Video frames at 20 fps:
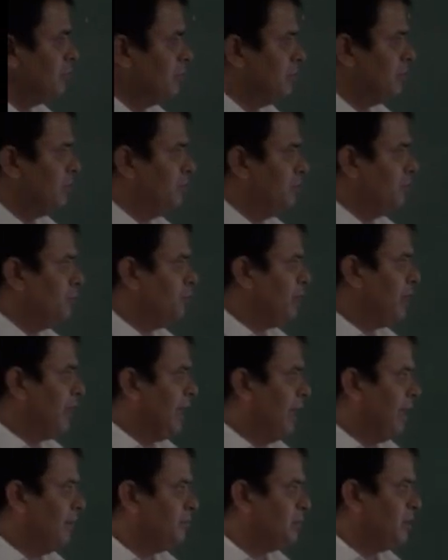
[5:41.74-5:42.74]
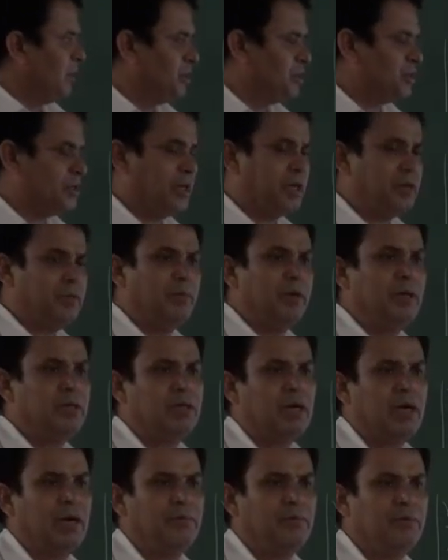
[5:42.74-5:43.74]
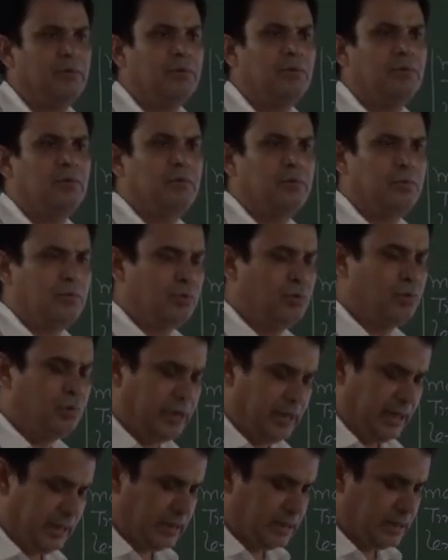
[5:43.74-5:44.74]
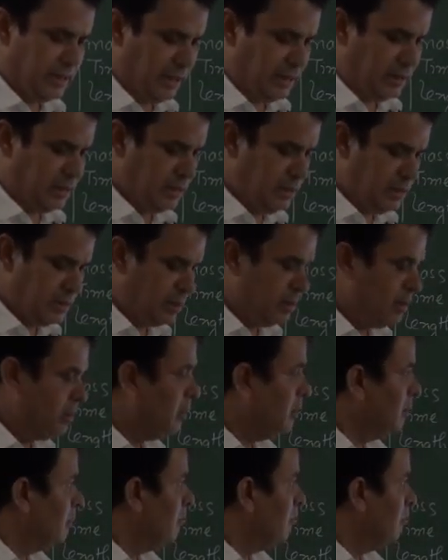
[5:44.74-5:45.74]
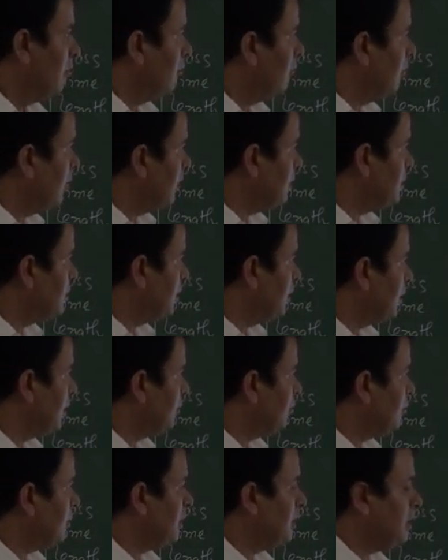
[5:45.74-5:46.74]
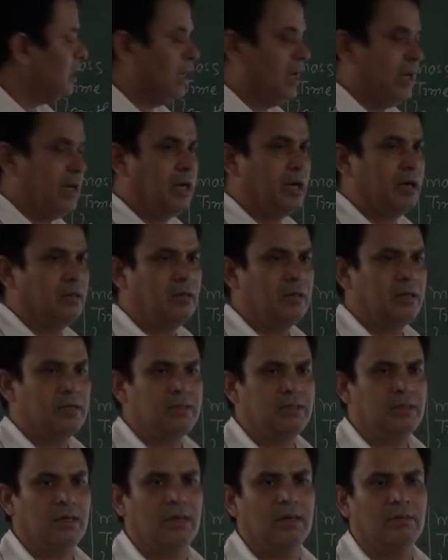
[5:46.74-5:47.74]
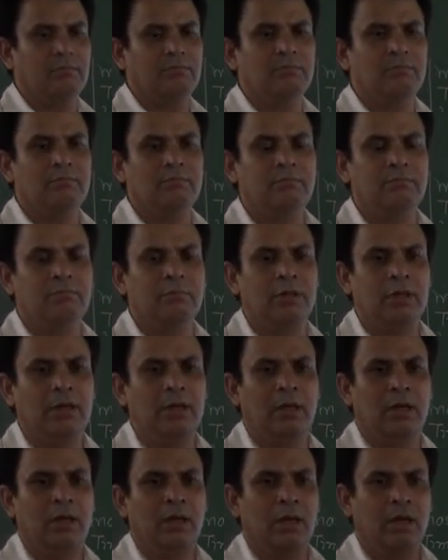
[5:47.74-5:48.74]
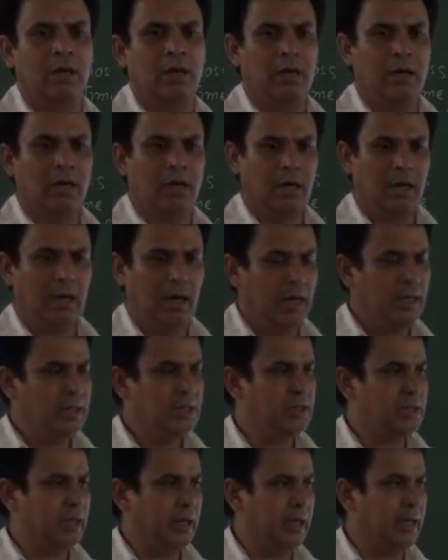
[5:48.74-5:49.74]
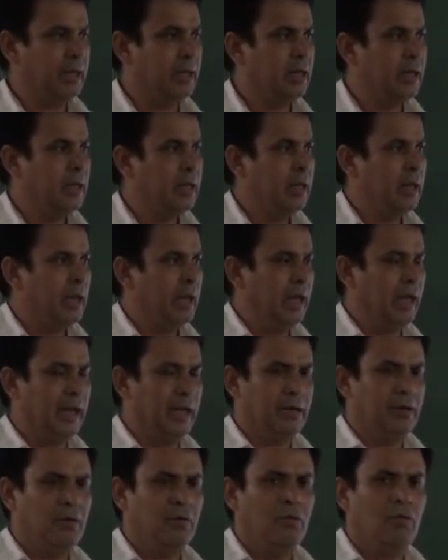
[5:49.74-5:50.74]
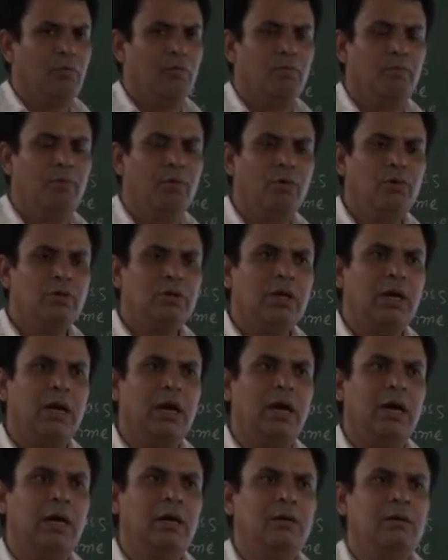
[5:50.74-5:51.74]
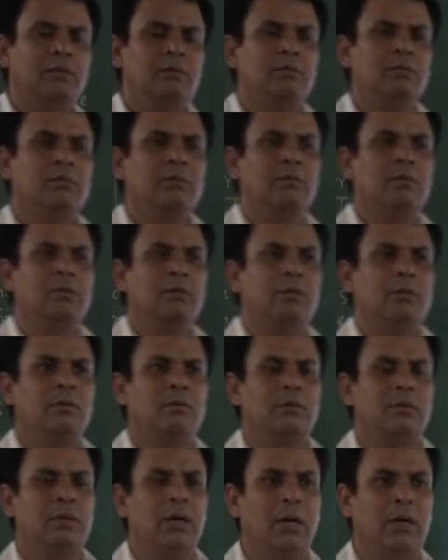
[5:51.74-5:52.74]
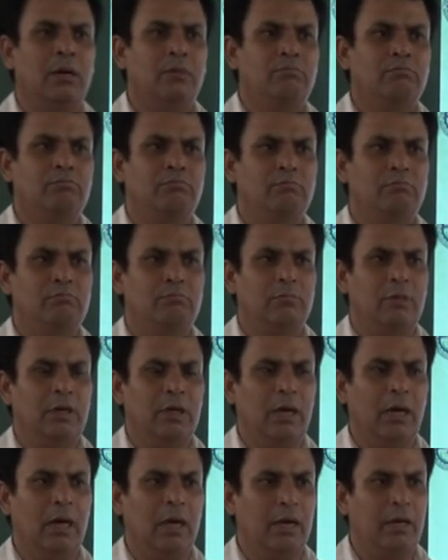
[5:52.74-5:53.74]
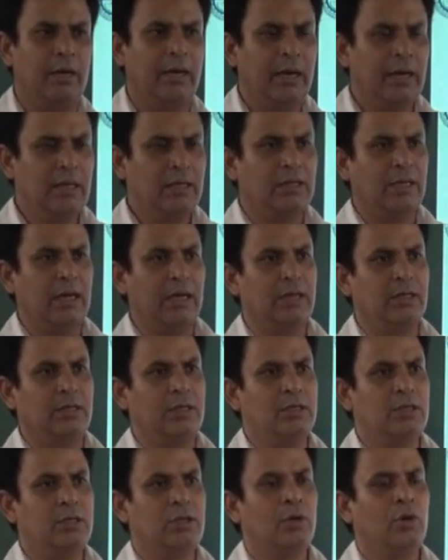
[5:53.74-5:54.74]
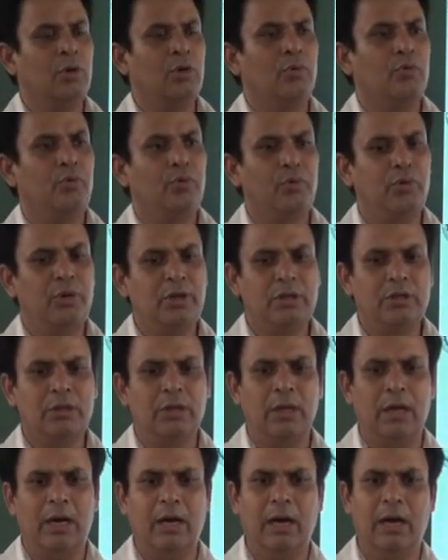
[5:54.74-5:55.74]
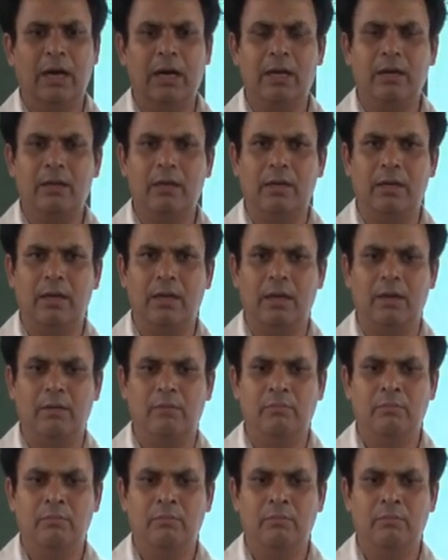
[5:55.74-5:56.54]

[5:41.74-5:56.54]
we have the statement of two great scientists. One is the Newton and other is the Einstein, and both are the great scientists which are